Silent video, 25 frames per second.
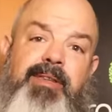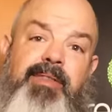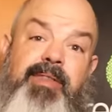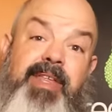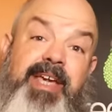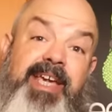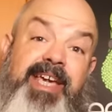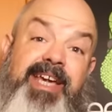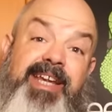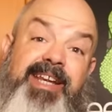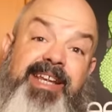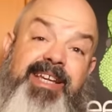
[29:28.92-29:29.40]

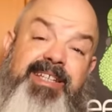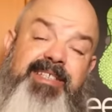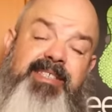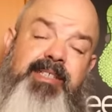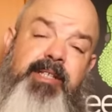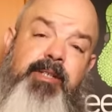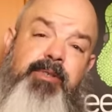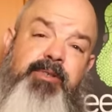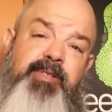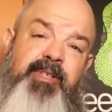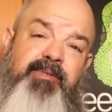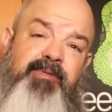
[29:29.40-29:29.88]
They get
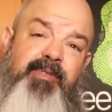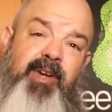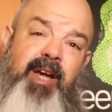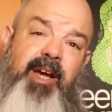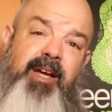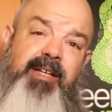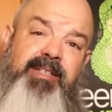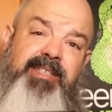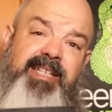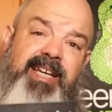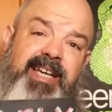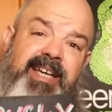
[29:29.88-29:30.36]
exclusive
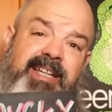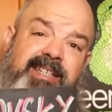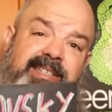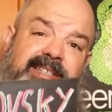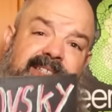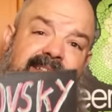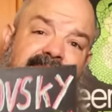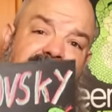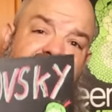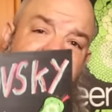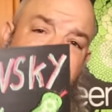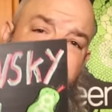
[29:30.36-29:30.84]

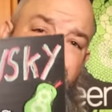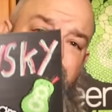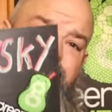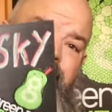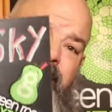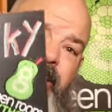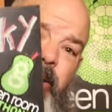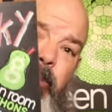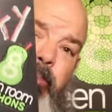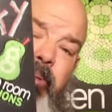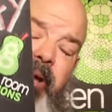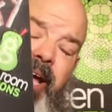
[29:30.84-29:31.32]
content,
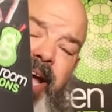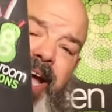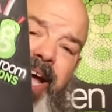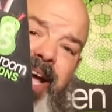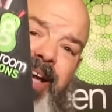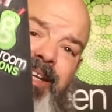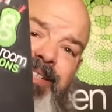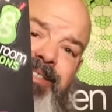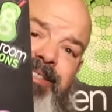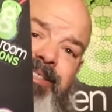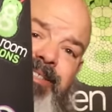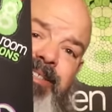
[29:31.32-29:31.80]
sticker
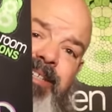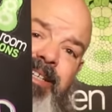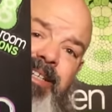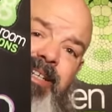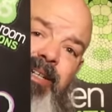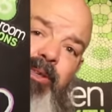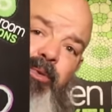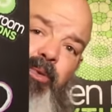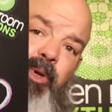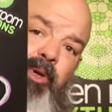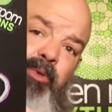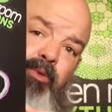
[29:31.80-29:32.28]
packs,
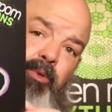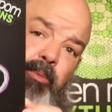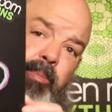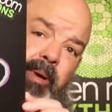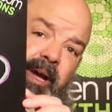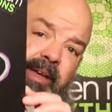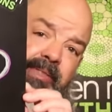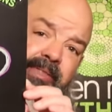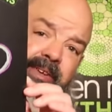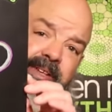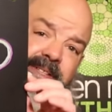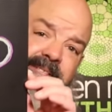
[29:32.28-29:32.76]
Green Room
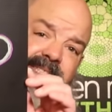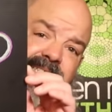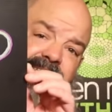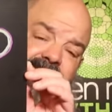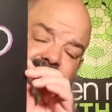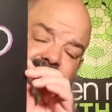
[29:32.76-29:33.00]
Python's